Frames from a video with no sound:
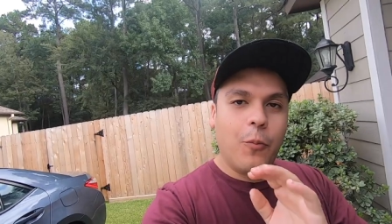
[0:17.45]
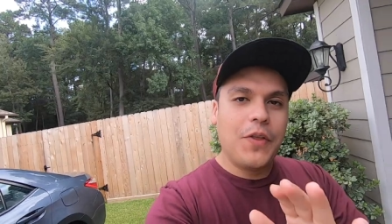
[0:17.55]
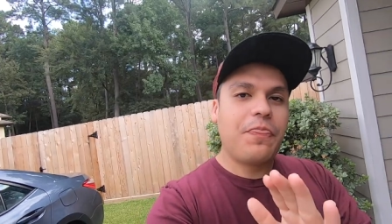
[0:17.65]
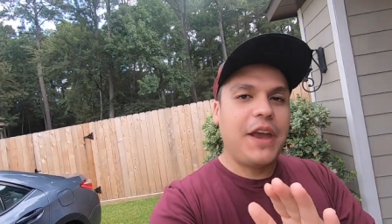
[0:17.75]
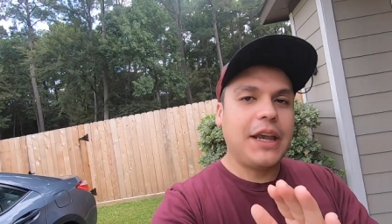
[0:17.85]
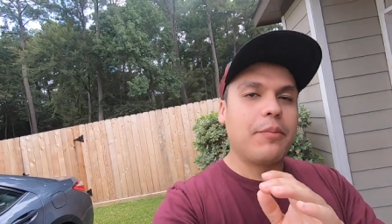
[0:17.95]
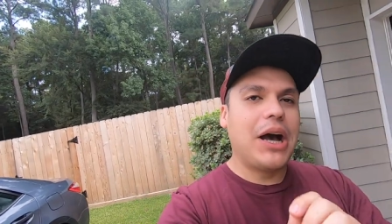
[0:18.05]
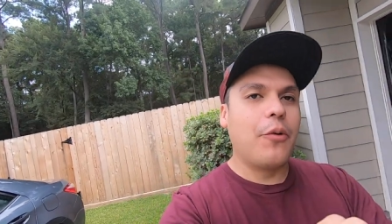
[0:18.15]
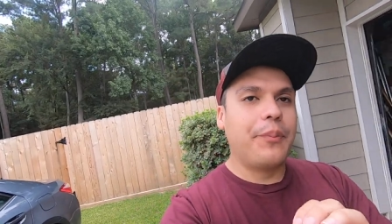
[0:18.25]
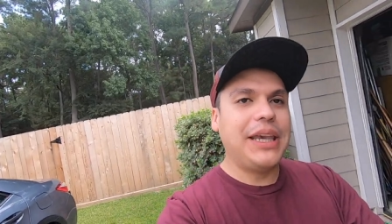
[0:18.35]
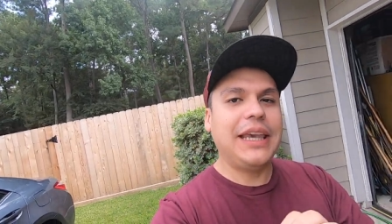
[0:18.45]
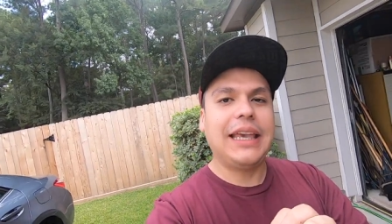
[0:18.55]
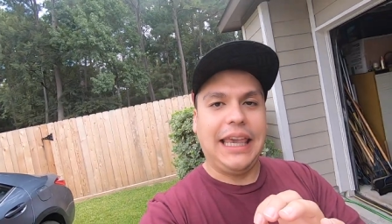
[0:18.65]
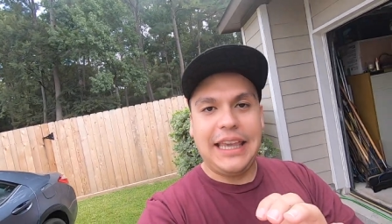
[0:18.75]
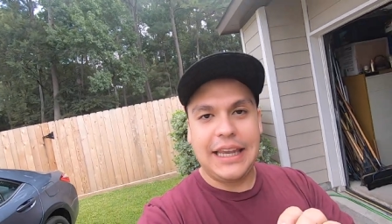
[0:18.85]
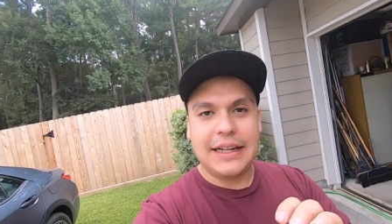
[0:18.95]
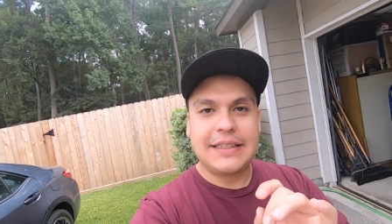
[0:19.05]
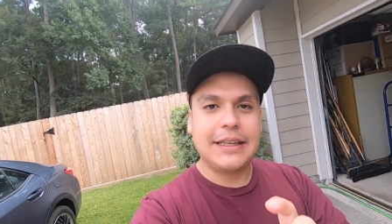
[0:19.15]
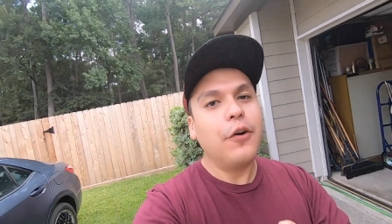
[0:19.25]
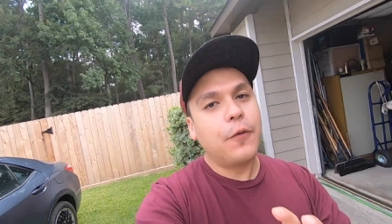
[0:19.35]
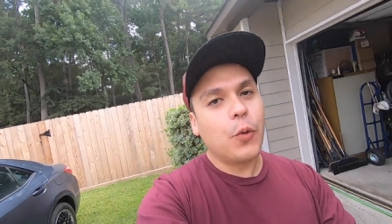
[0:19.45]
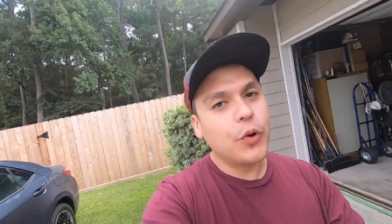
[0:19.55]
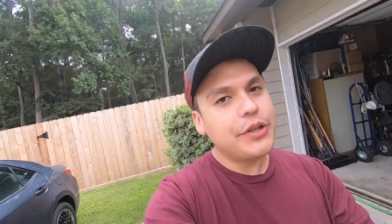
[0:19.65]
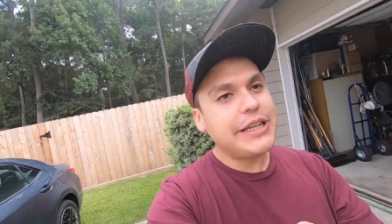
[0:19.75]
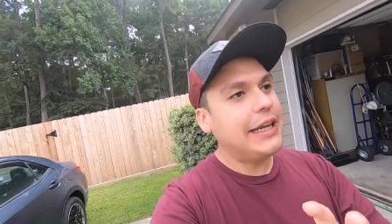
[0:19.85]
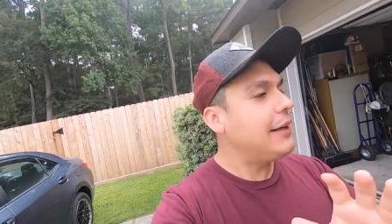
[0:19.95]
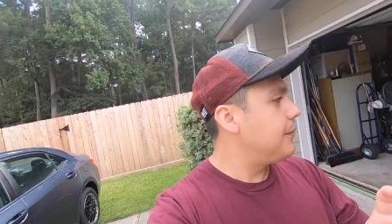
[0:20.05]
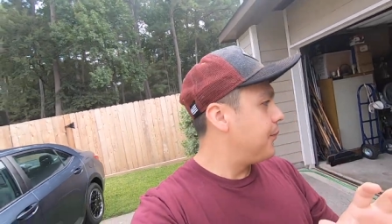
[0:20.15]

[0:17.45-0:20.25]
One thing about being in self-quarantine,